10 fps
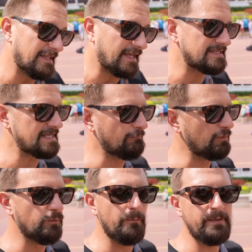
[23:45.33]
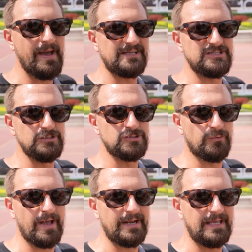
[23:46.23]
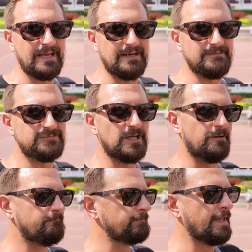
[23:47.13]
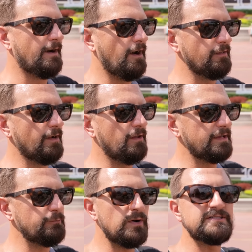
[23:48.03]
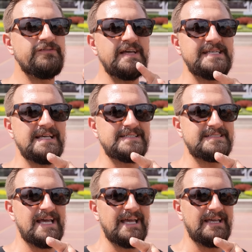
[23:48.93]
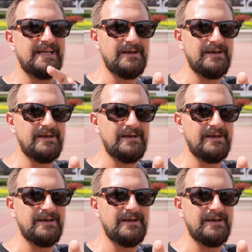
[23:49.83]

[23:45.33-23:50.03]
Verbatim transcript: Like I said, we will be back soon to ride again. So, all in all, it was a fantastic day.